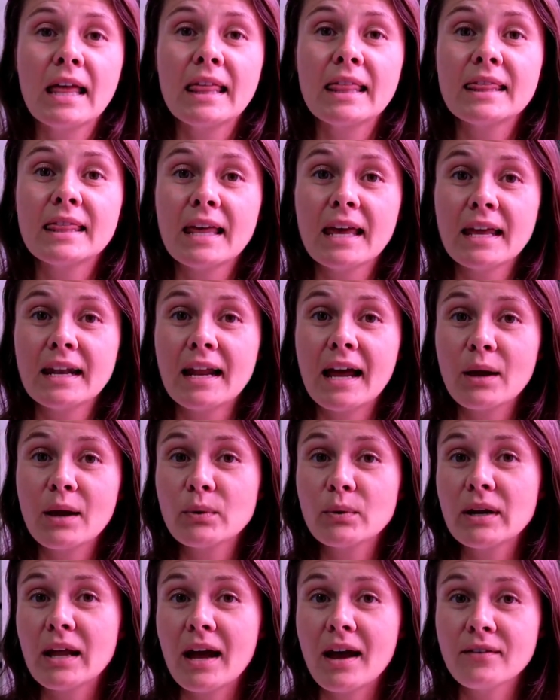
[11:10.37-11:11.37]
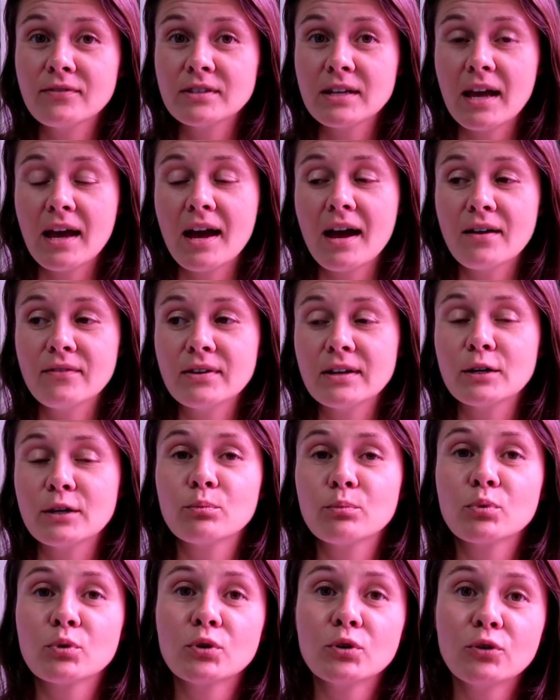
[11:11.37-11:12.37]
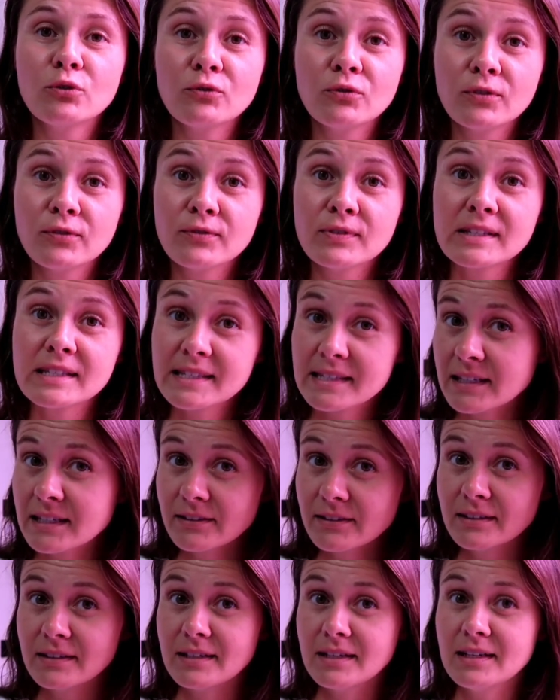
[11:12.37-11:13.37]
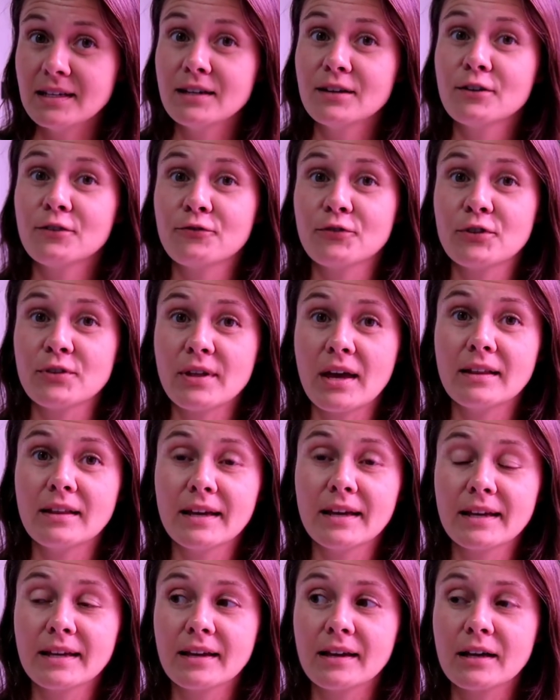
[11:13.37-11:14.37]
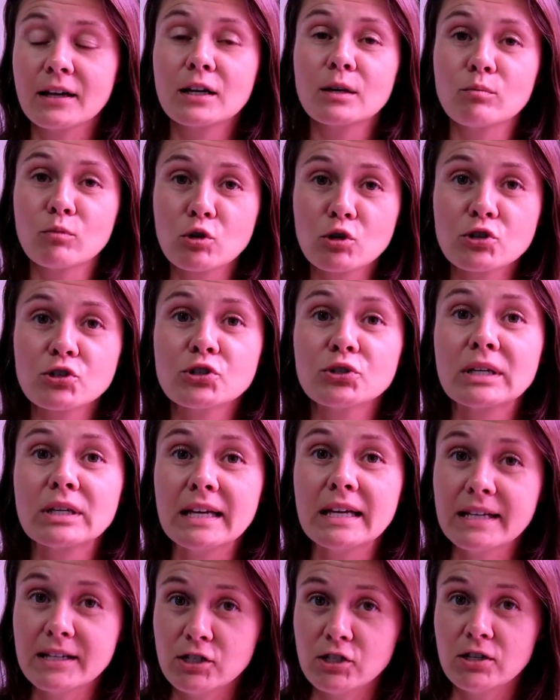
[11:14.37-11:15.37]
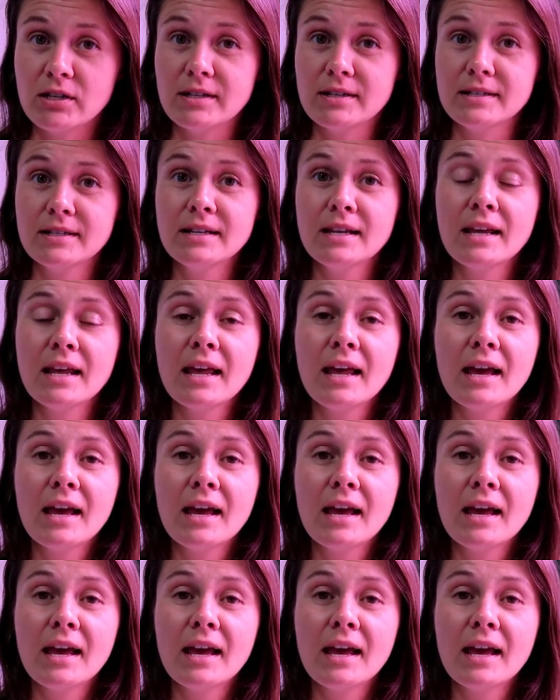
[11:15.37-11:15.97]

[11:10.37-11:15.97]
then I would have to have an approved facility for that, like a commercial kitchen,